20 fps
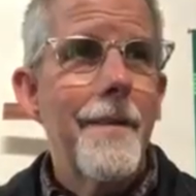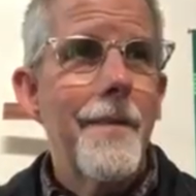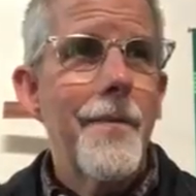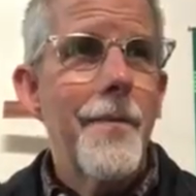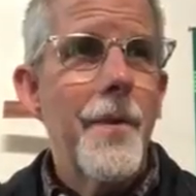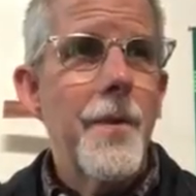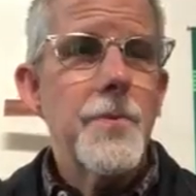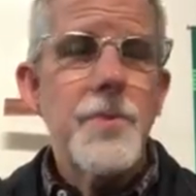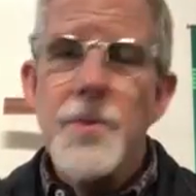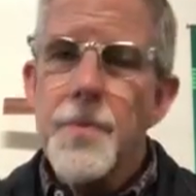
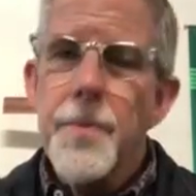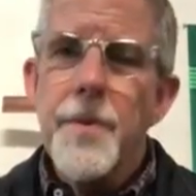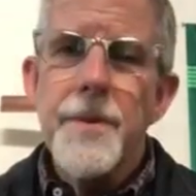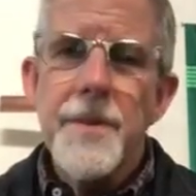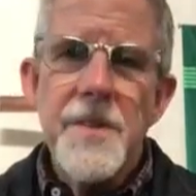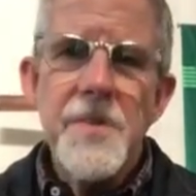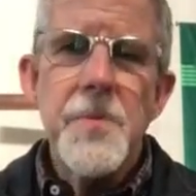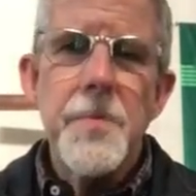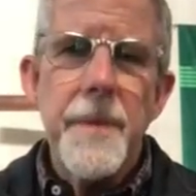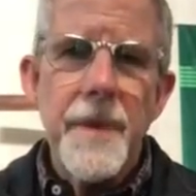Those are
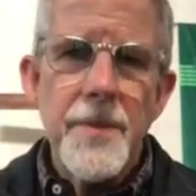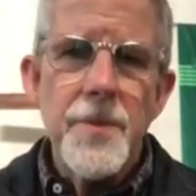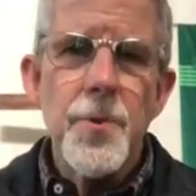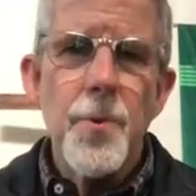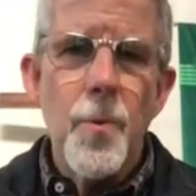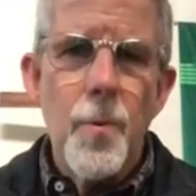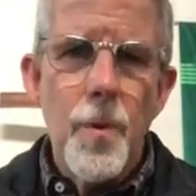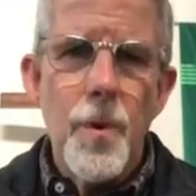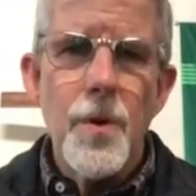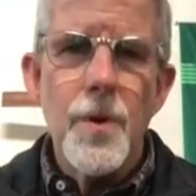pretty
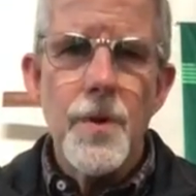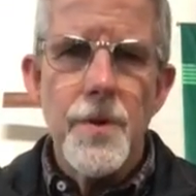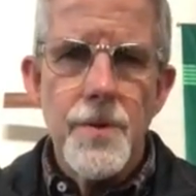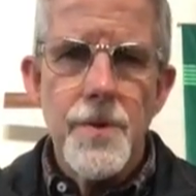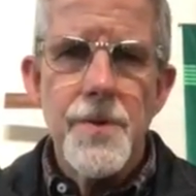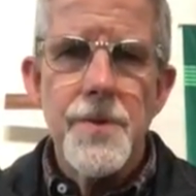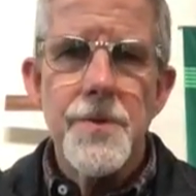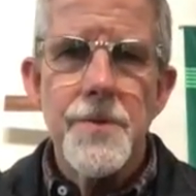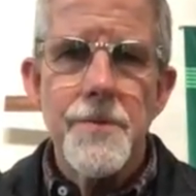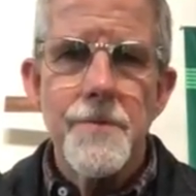special
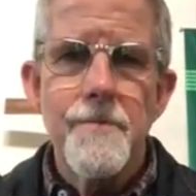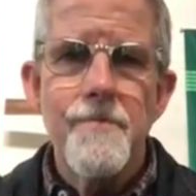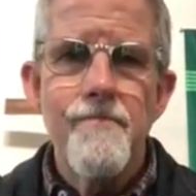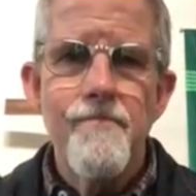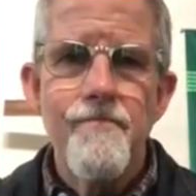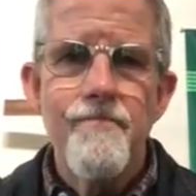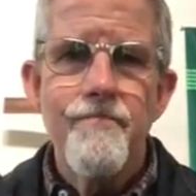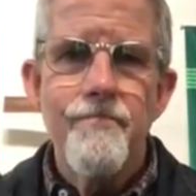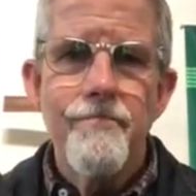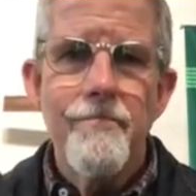words.
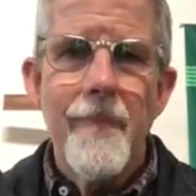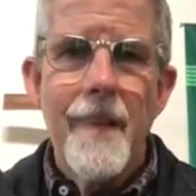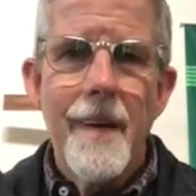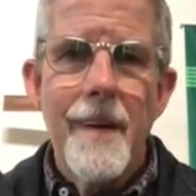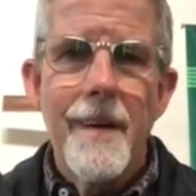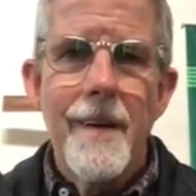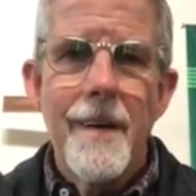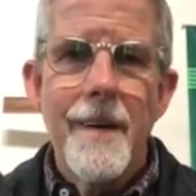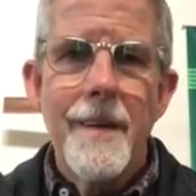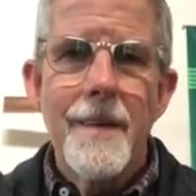
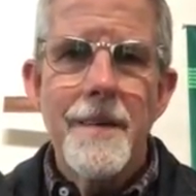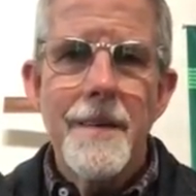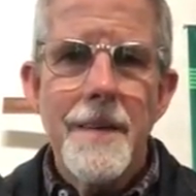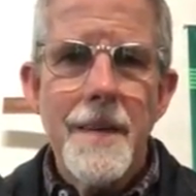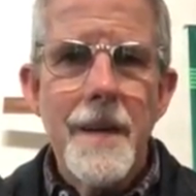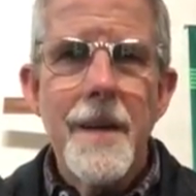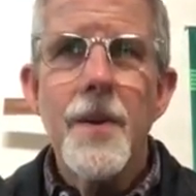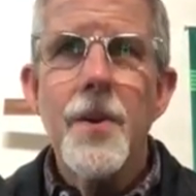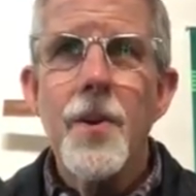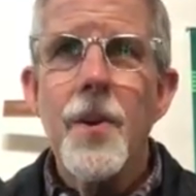
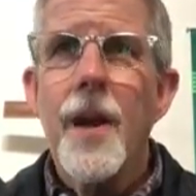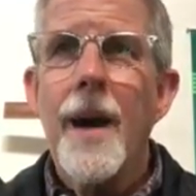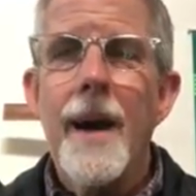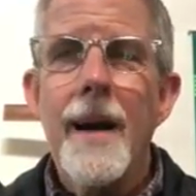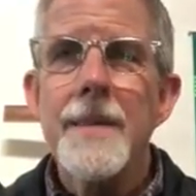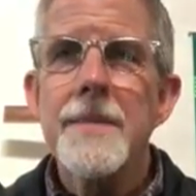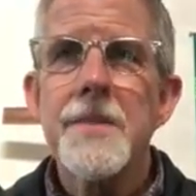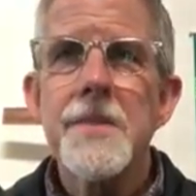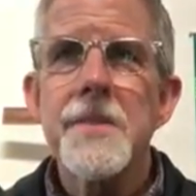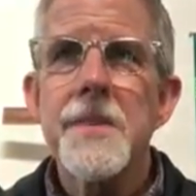To hear
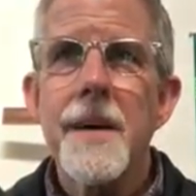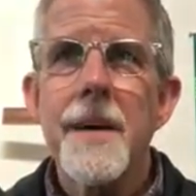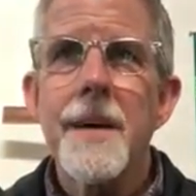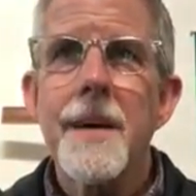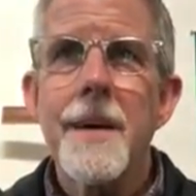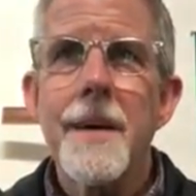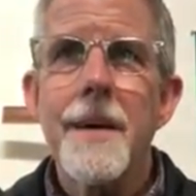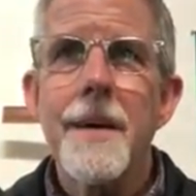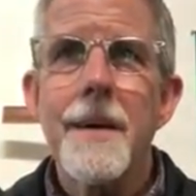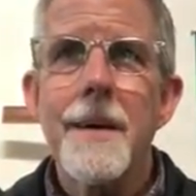God
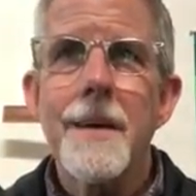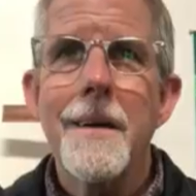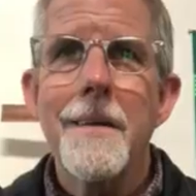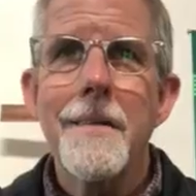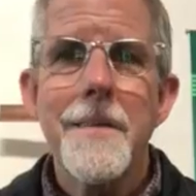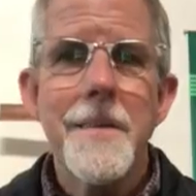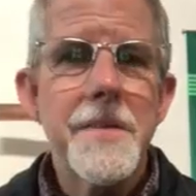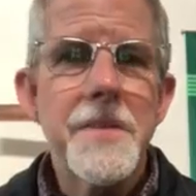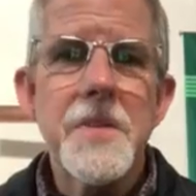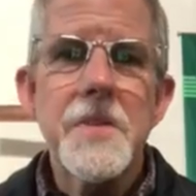say,
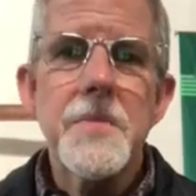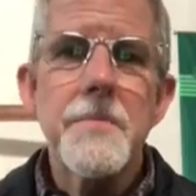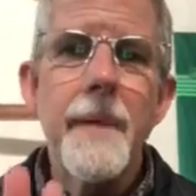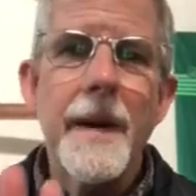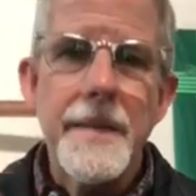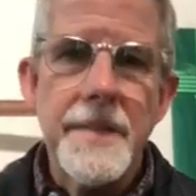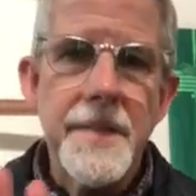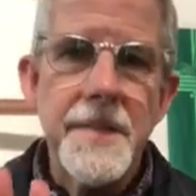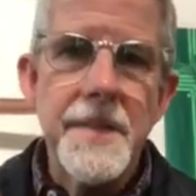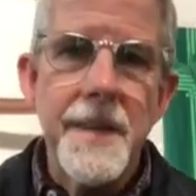"This is
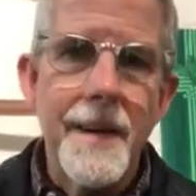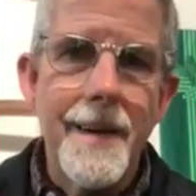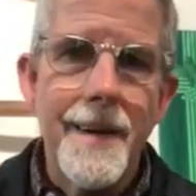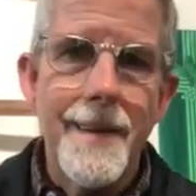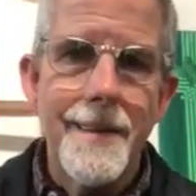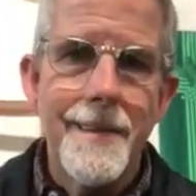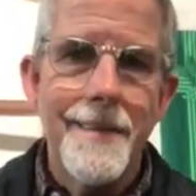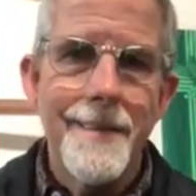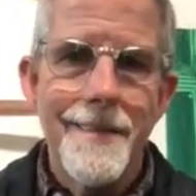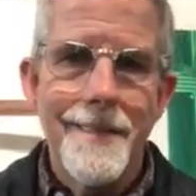my
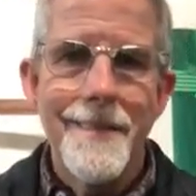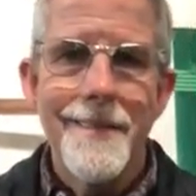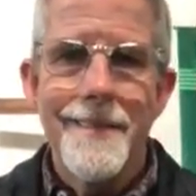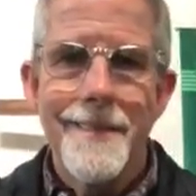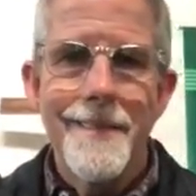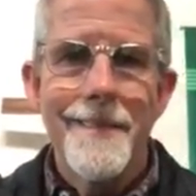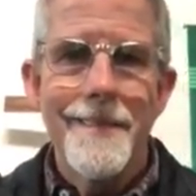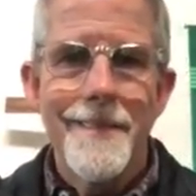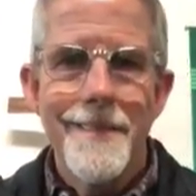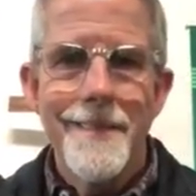son,
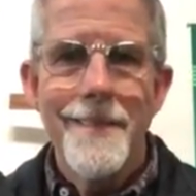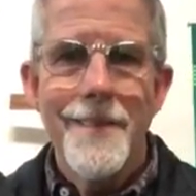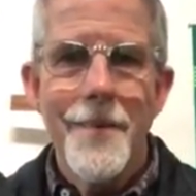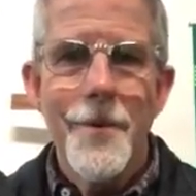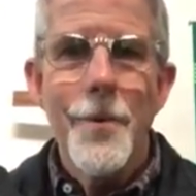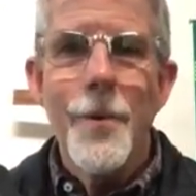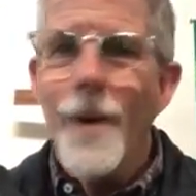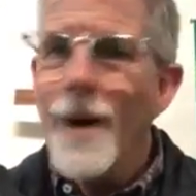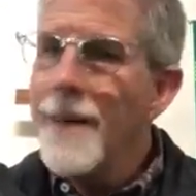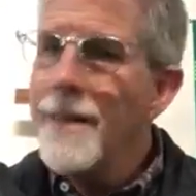
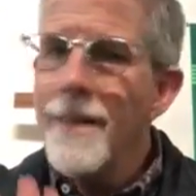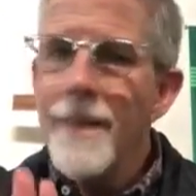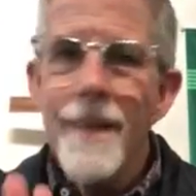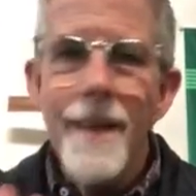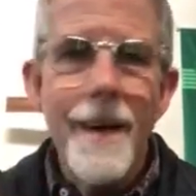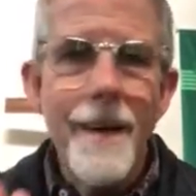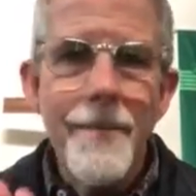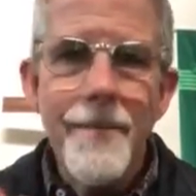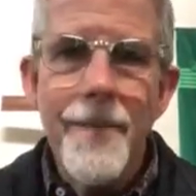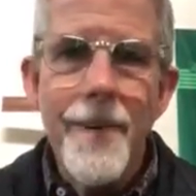who I
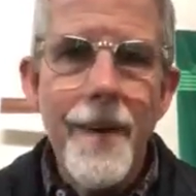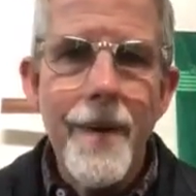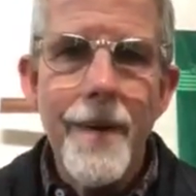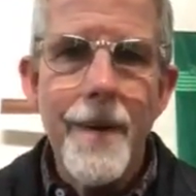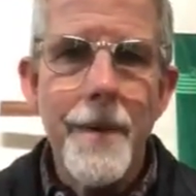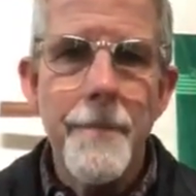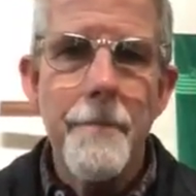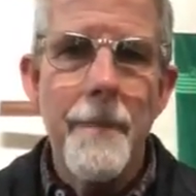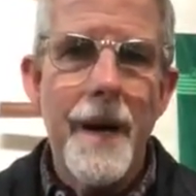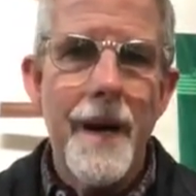love
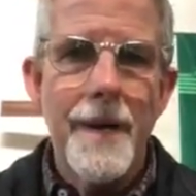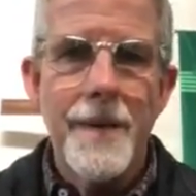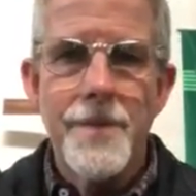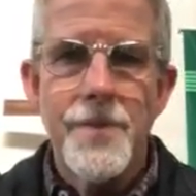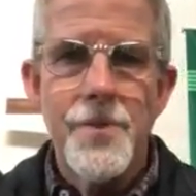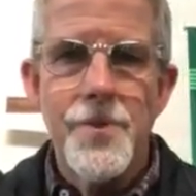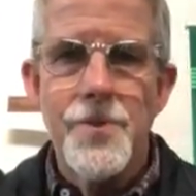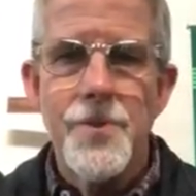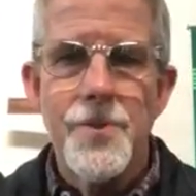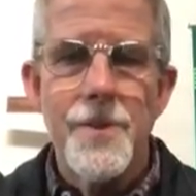very
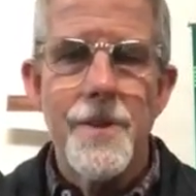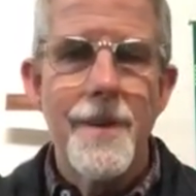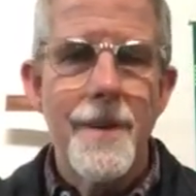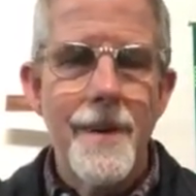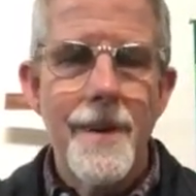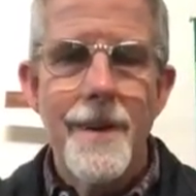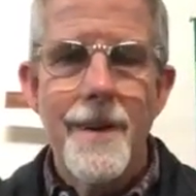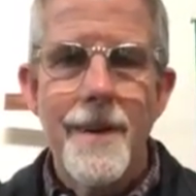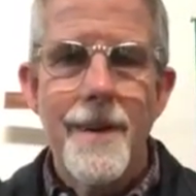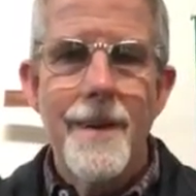much,
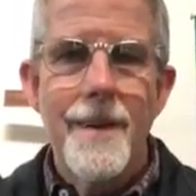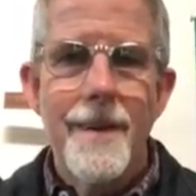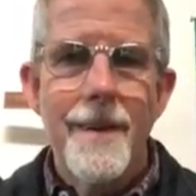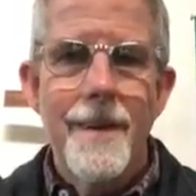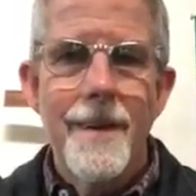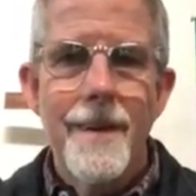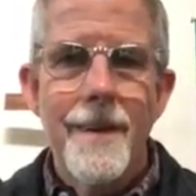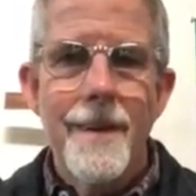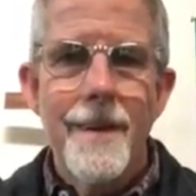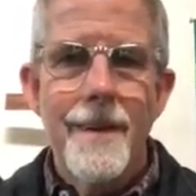
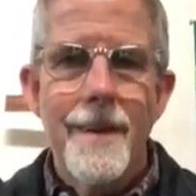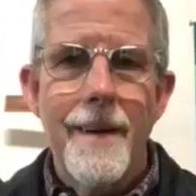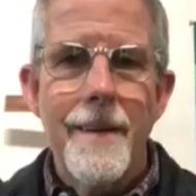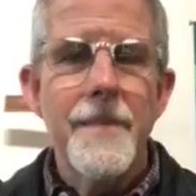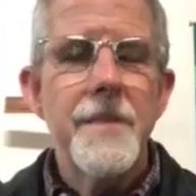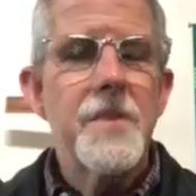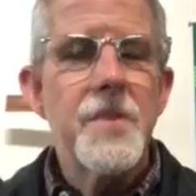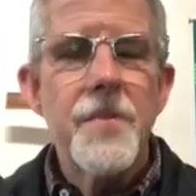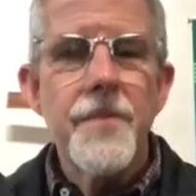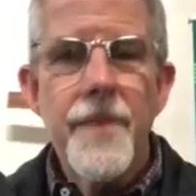
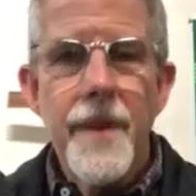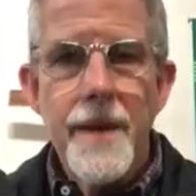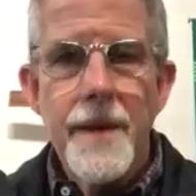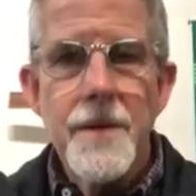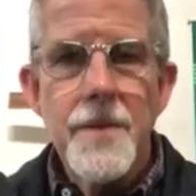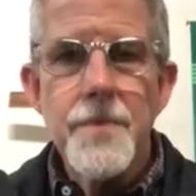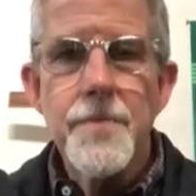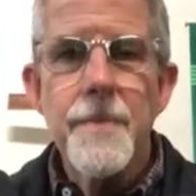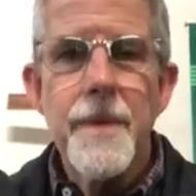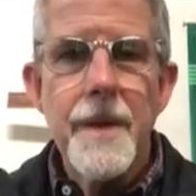and this
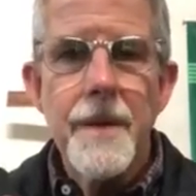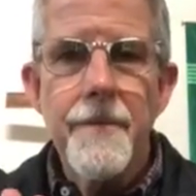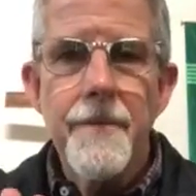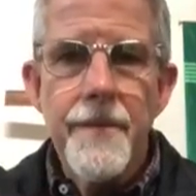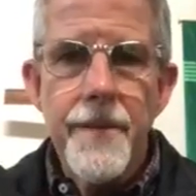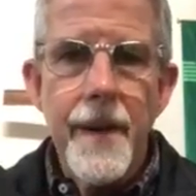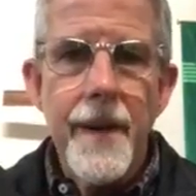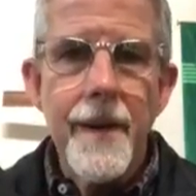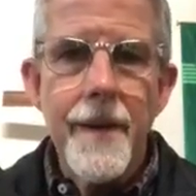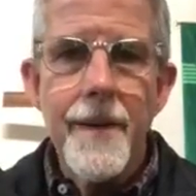makes me
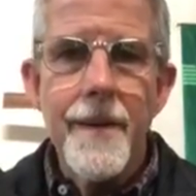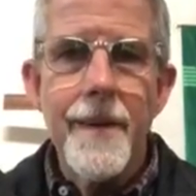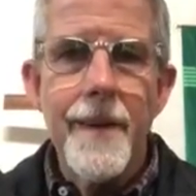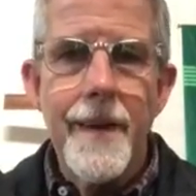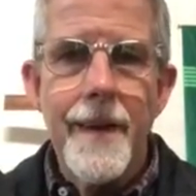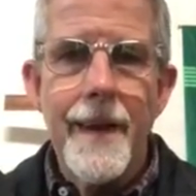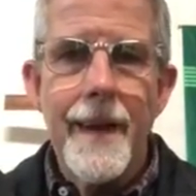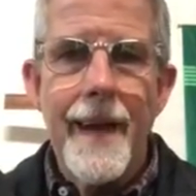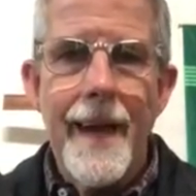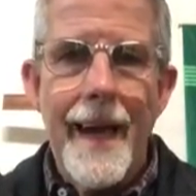
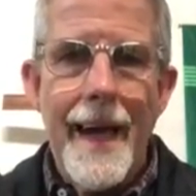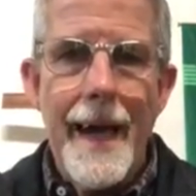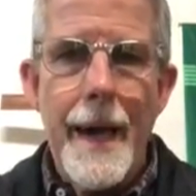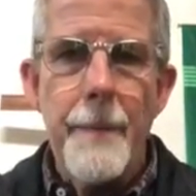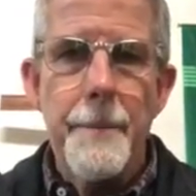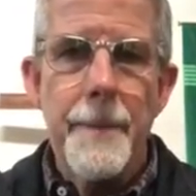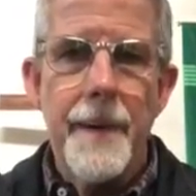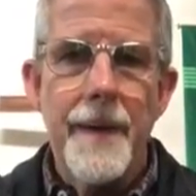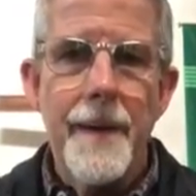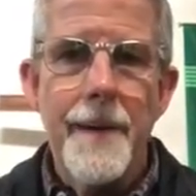very
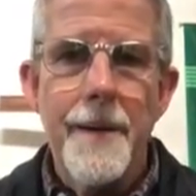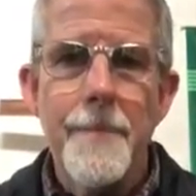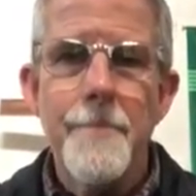happy."